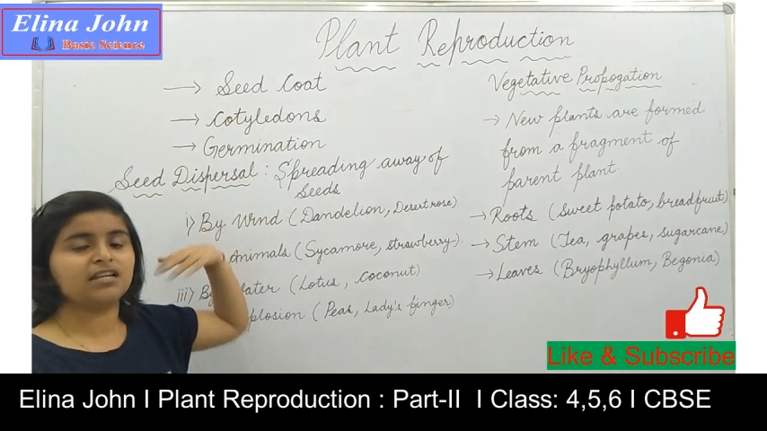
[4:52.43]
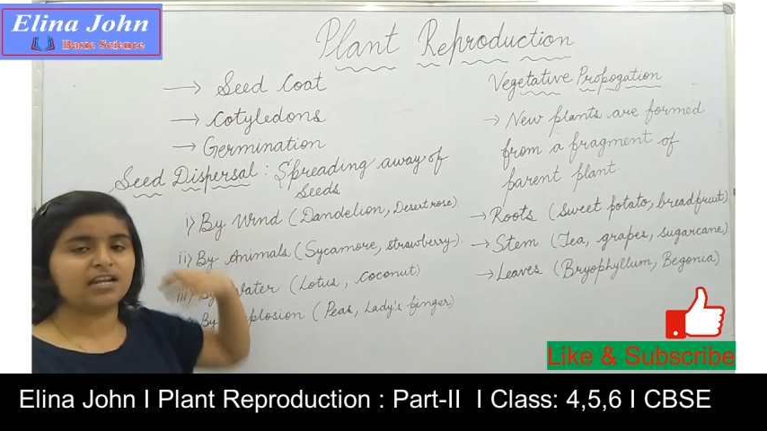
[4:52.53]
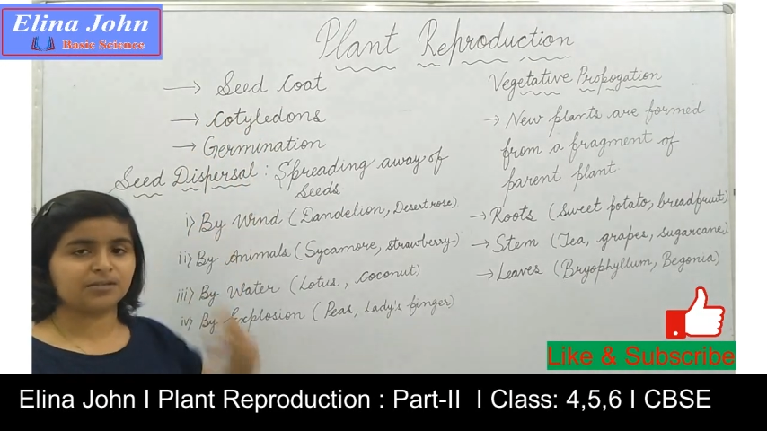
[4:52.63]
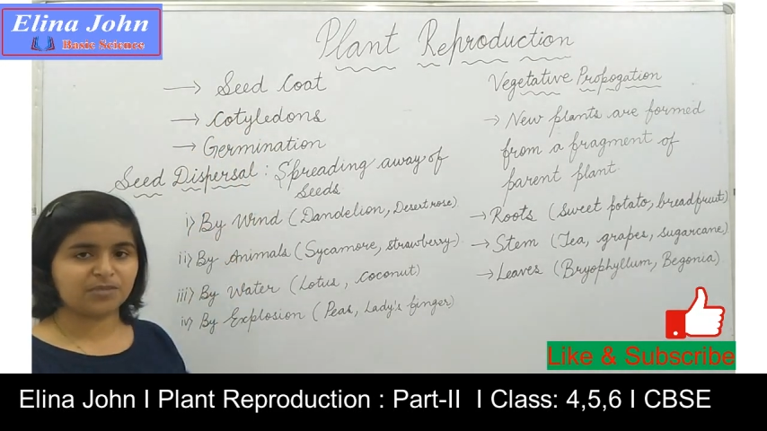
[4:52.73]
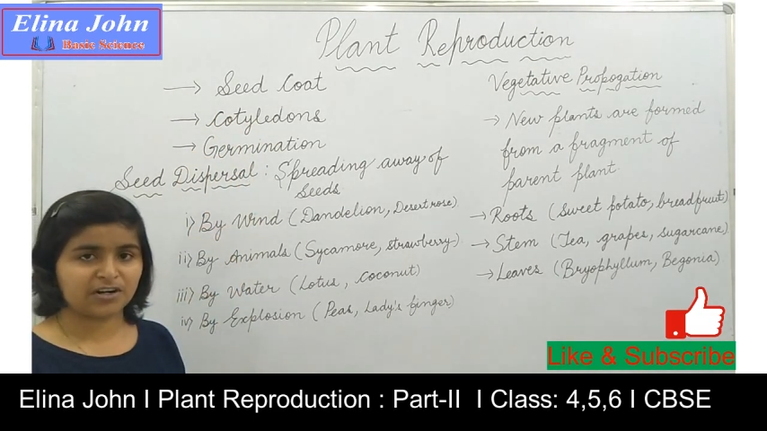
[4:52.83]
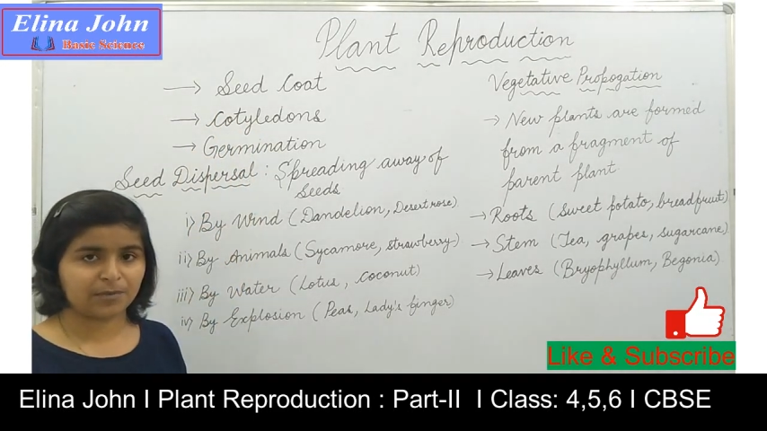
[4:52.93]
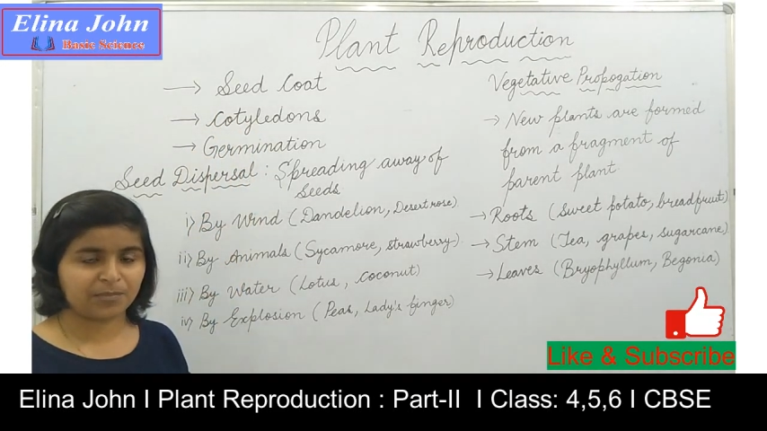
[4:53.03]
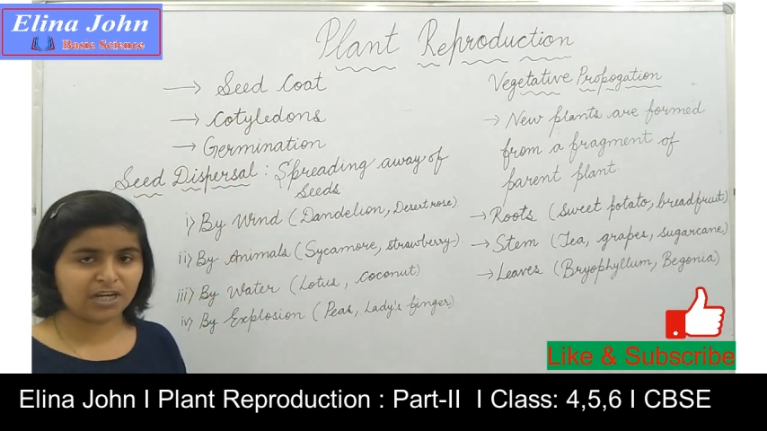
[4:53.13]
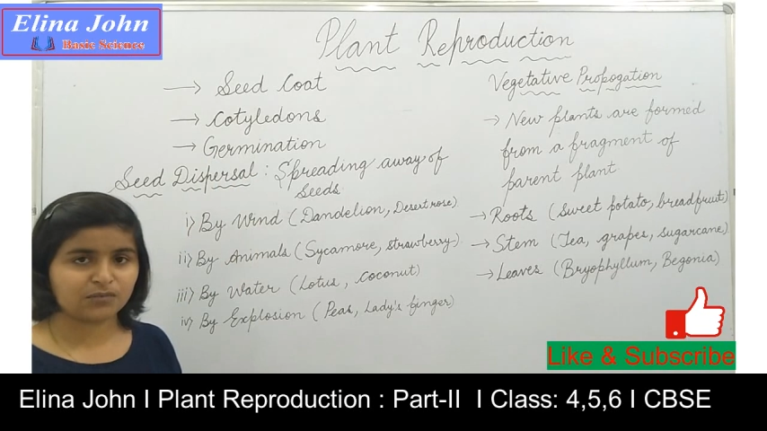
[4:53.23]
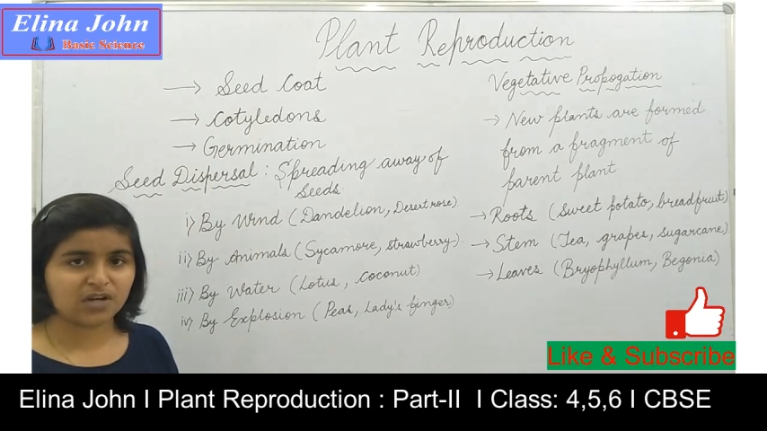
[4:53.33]
Let me
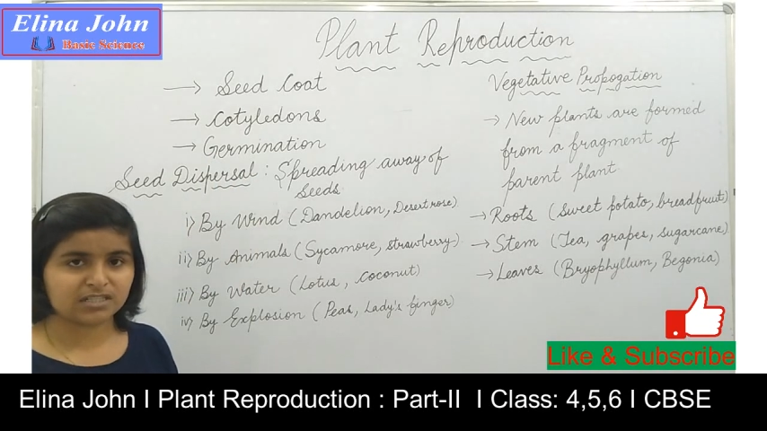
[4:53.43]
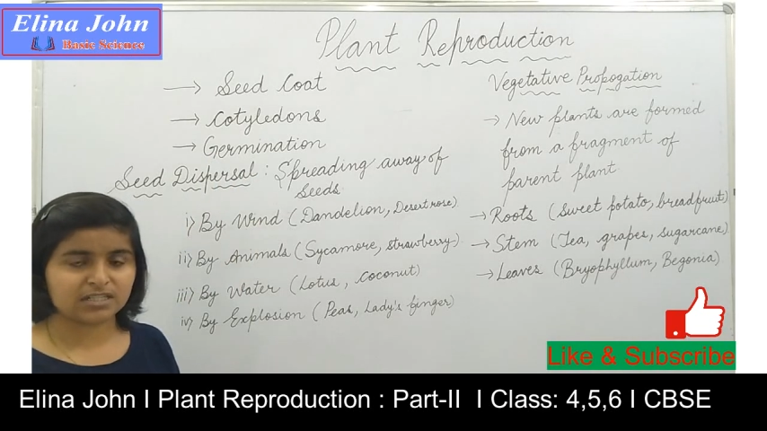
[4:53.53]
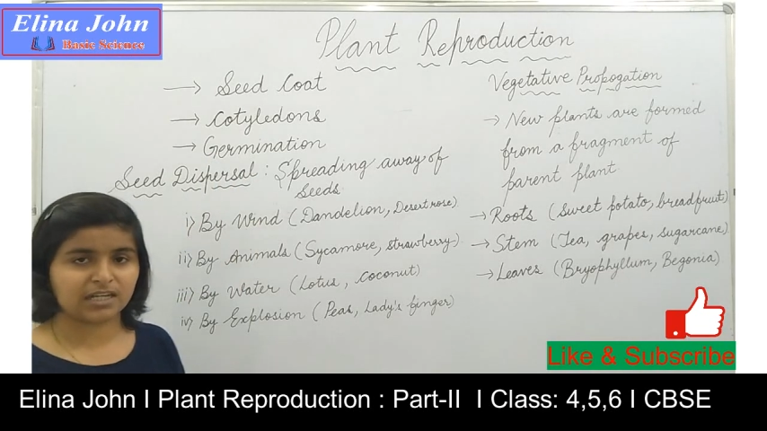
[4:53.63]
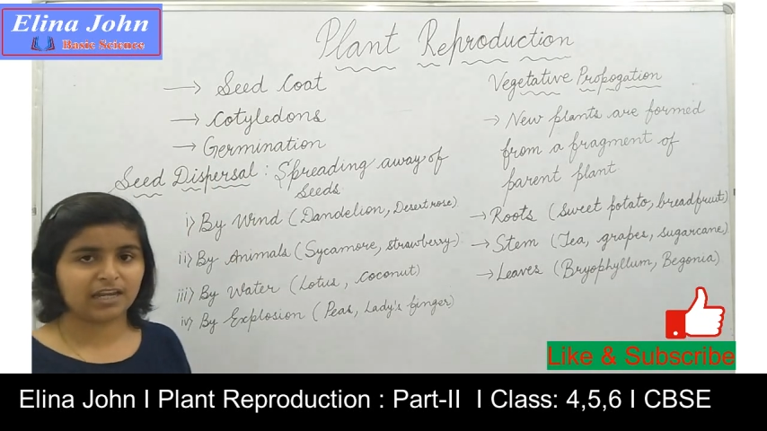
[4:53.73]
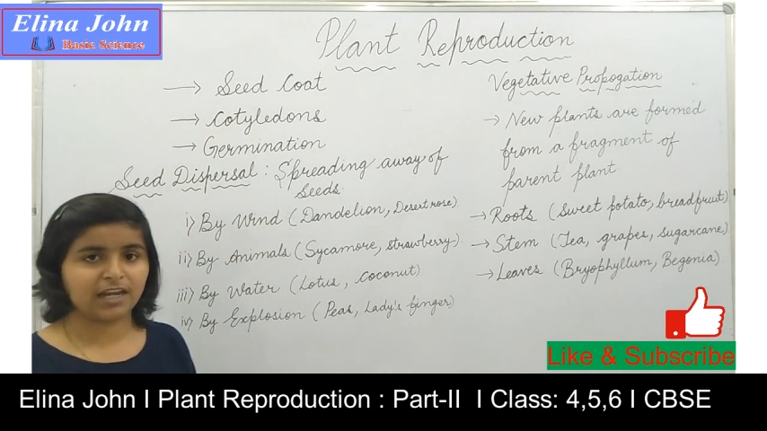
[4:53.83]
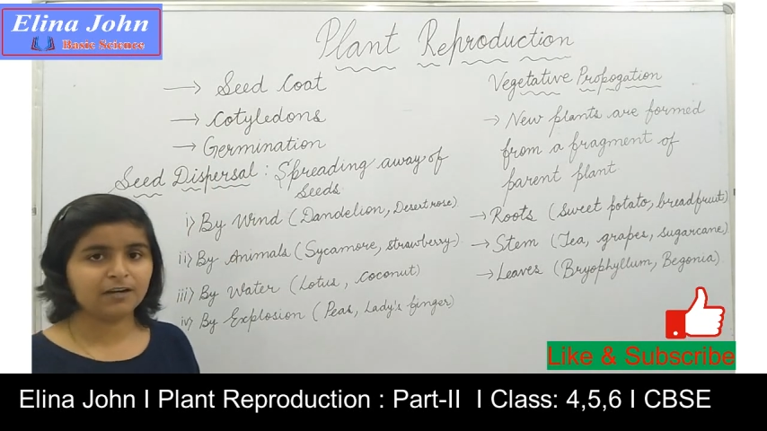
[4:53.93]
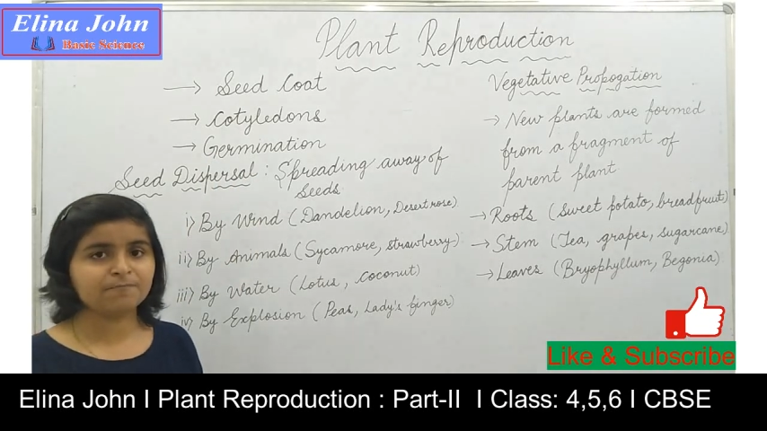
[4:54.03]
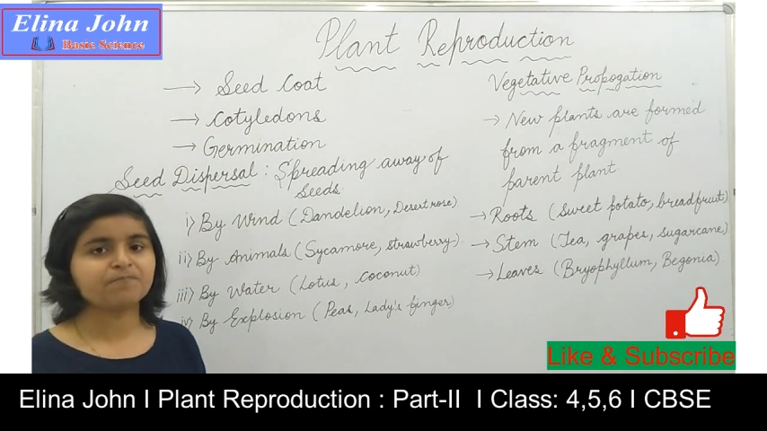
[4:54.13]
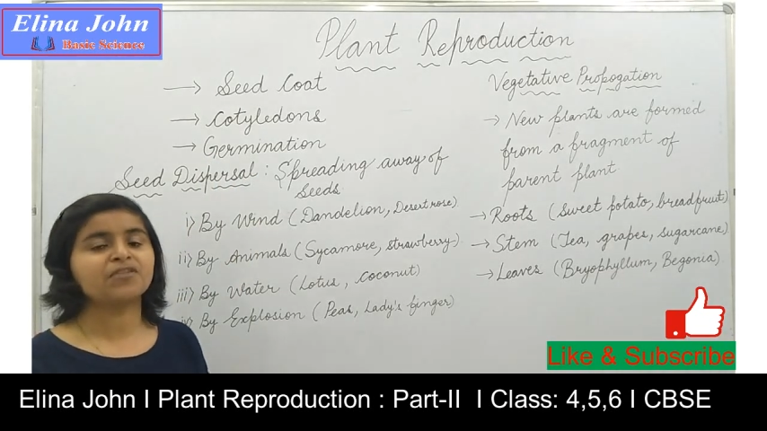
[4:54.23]
repeat once again.